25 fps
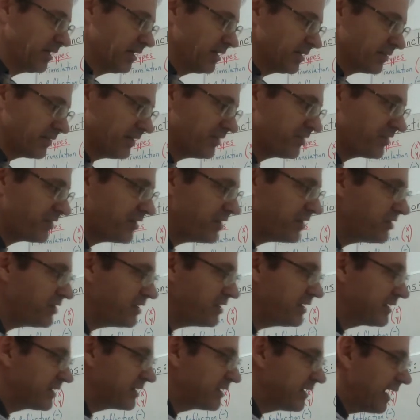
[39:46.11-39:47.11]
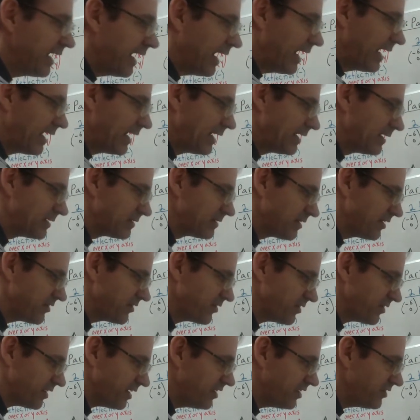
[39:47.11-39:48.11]
This isn't
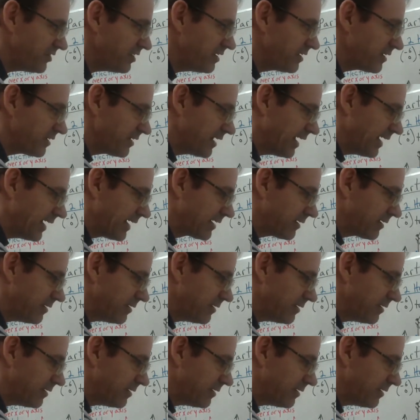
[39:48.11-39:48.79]
like